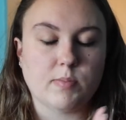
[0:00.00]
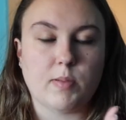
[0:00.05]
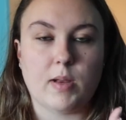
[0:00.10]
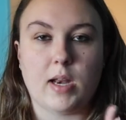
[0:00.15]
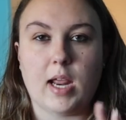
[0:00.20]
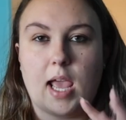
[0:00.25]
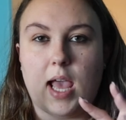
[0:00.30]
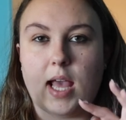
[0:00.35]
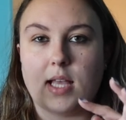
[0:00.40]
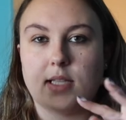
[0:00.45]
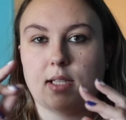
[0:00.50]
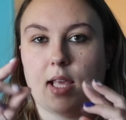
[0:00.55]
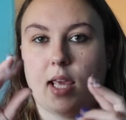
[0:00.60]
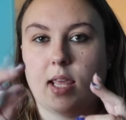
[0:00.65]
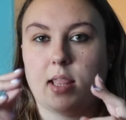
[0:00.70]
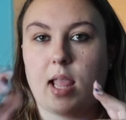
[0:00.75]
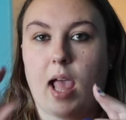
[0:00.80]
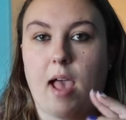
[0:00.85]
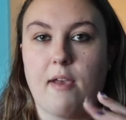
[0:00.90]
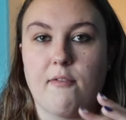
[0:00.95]
but it has
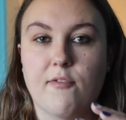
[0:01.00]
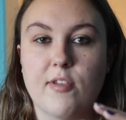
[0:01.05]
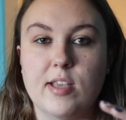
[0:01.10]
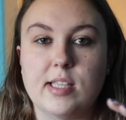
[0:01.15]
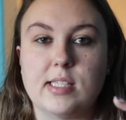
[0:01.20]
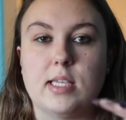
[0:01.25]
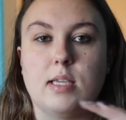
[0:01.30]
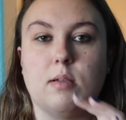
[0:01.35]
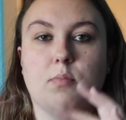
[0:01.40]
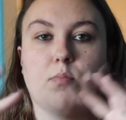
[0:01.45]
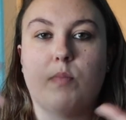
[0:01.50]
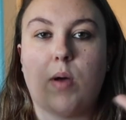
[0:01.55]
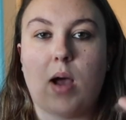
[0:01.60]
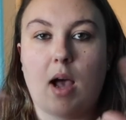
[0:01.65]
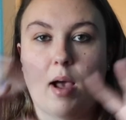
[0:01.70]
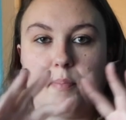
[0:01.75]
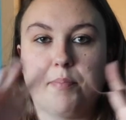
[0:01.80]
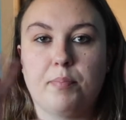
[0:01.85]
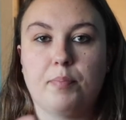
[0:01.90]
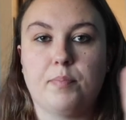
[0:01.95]
like that fizzing
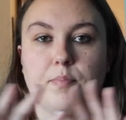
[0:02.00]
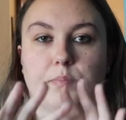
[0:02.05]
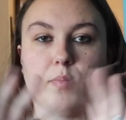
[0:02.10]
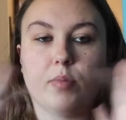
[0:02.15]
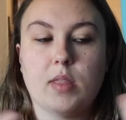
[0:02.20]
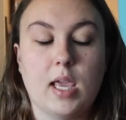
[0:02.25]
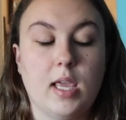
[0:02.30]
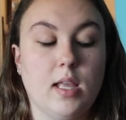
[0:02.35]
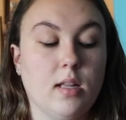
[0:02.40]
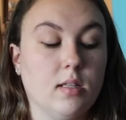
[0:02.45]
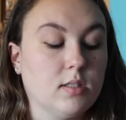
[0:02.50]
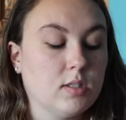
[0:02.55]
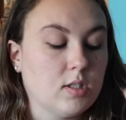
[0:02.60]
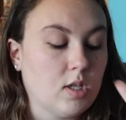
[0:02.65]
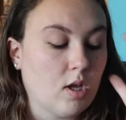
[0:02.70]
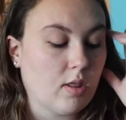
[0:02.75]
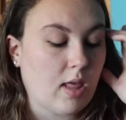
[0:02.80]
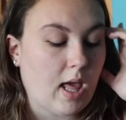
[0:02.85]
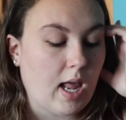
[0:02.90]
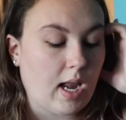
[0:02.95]
pop thing
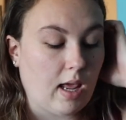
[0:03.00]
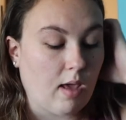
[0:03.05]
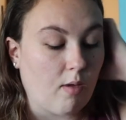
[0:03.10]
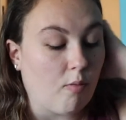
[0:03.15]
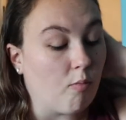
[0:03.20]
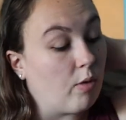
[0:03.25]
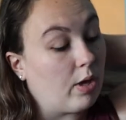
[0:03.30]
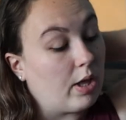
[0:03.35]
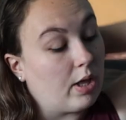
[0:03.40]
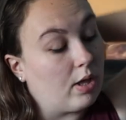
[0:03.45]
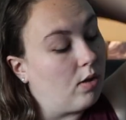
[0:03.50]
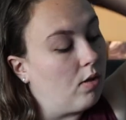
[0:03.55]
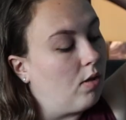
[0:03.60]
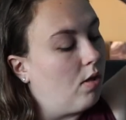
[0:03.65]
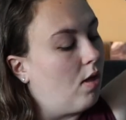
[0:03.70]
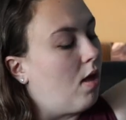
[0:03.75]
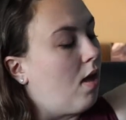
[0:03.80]
so that it will